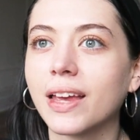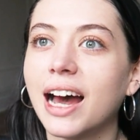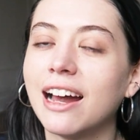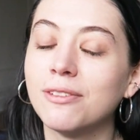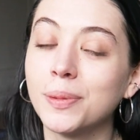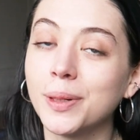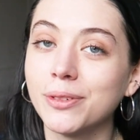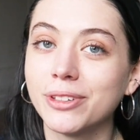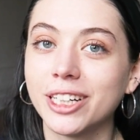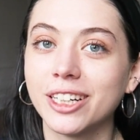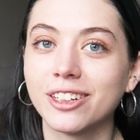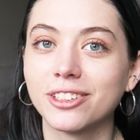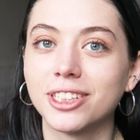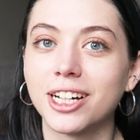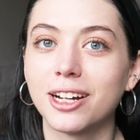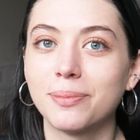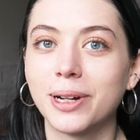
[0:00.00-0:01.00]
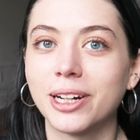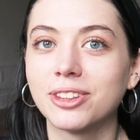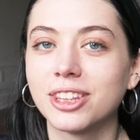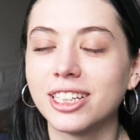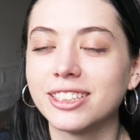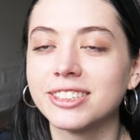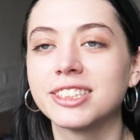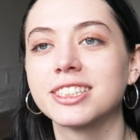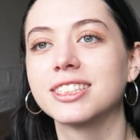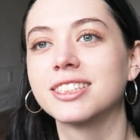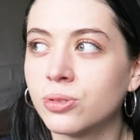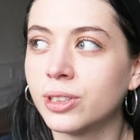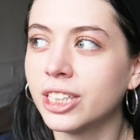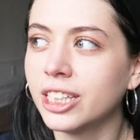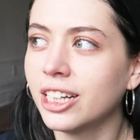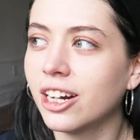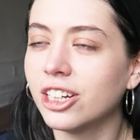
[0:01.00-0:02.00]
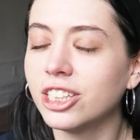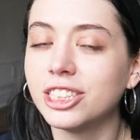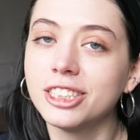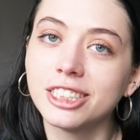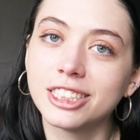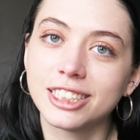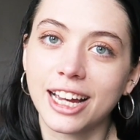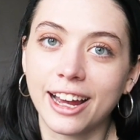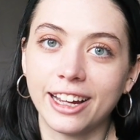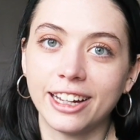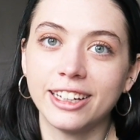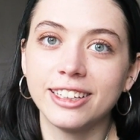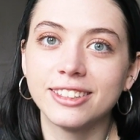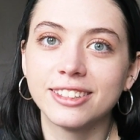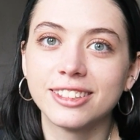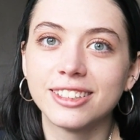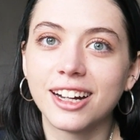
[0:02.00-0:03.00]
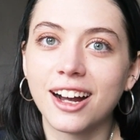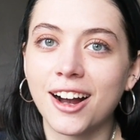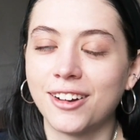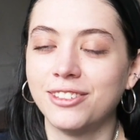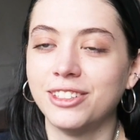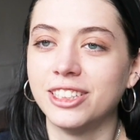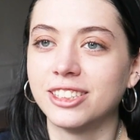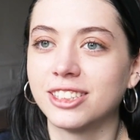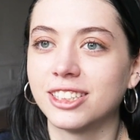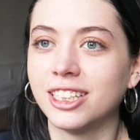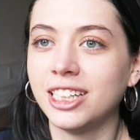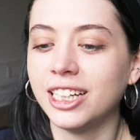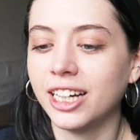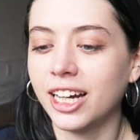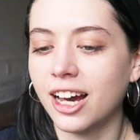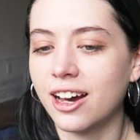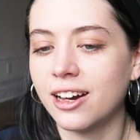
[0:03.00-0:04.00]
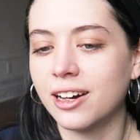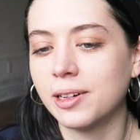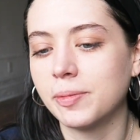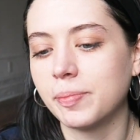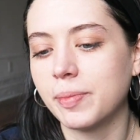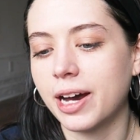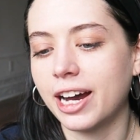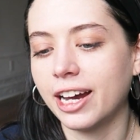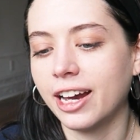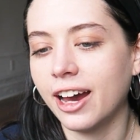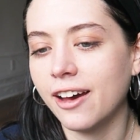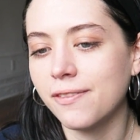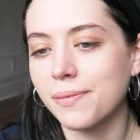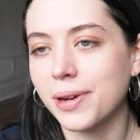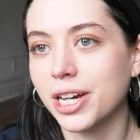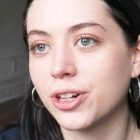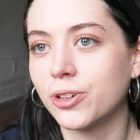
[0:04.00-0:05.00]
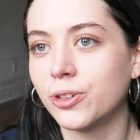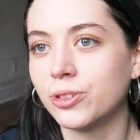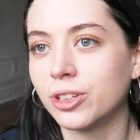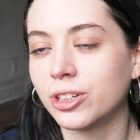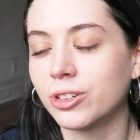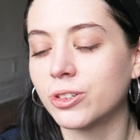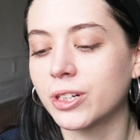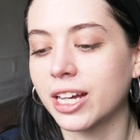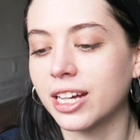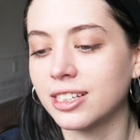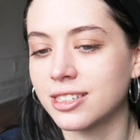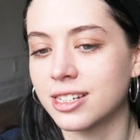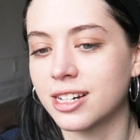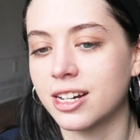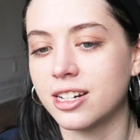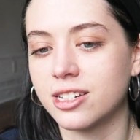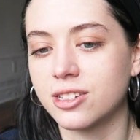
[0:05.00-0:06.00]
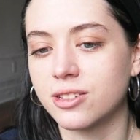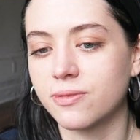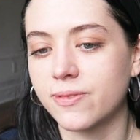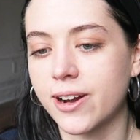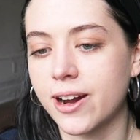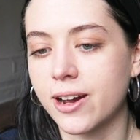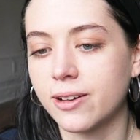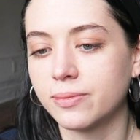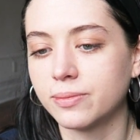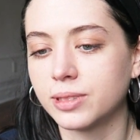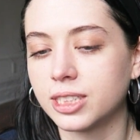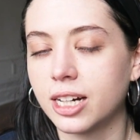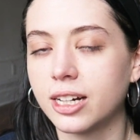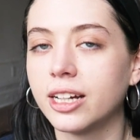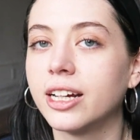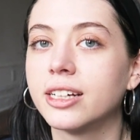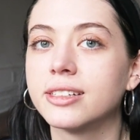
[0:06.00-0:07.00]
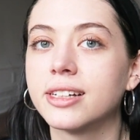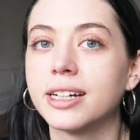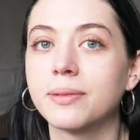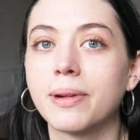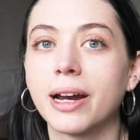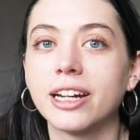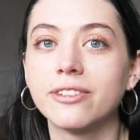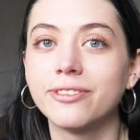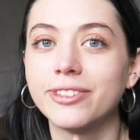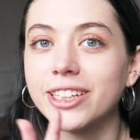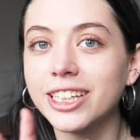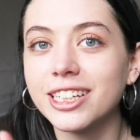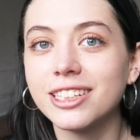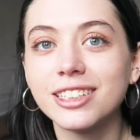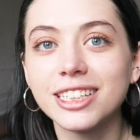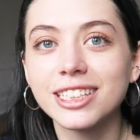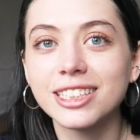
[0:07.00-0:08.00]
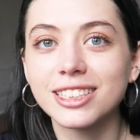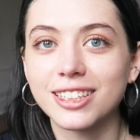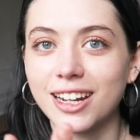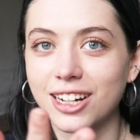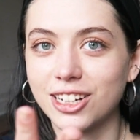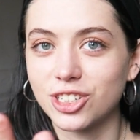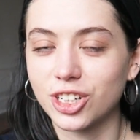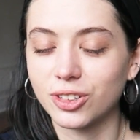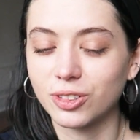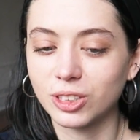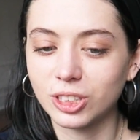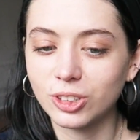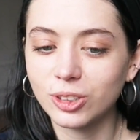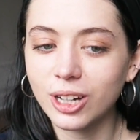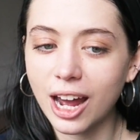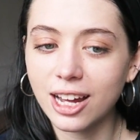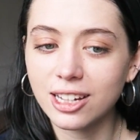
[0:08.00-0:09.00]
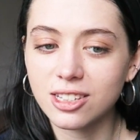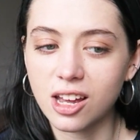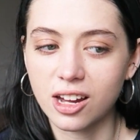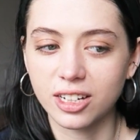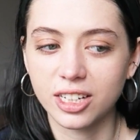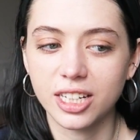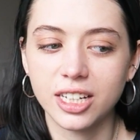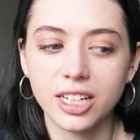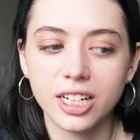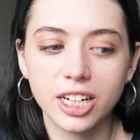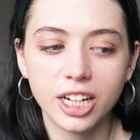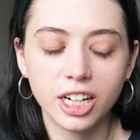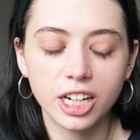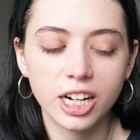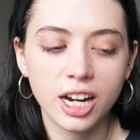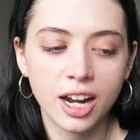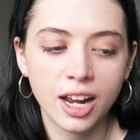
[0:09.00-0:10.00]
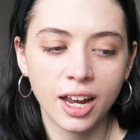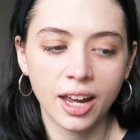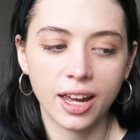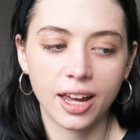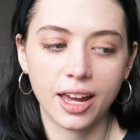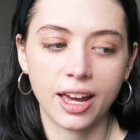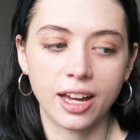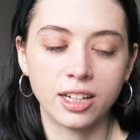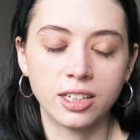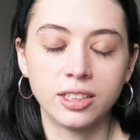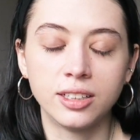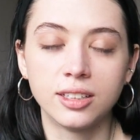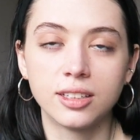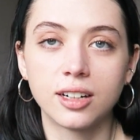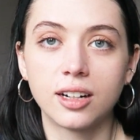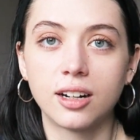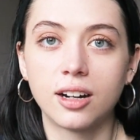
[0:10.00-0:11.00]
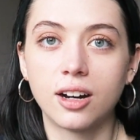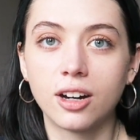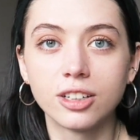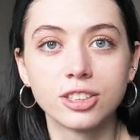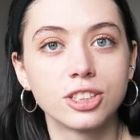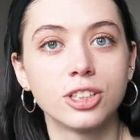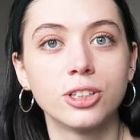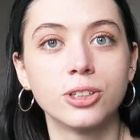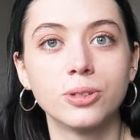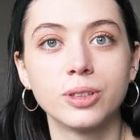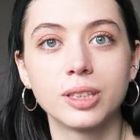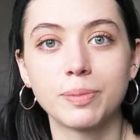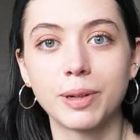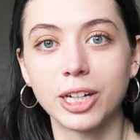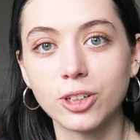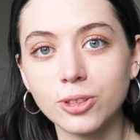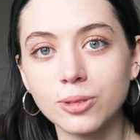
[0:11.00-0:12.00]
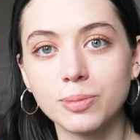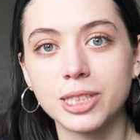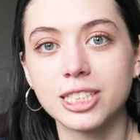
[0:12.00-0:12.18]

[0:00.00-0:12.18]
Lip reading: I've been reading a lot about this. It's really hard to say, obviously. I have my own little case studies from studying like my affiliate links that I share with you guys on here, and also with my own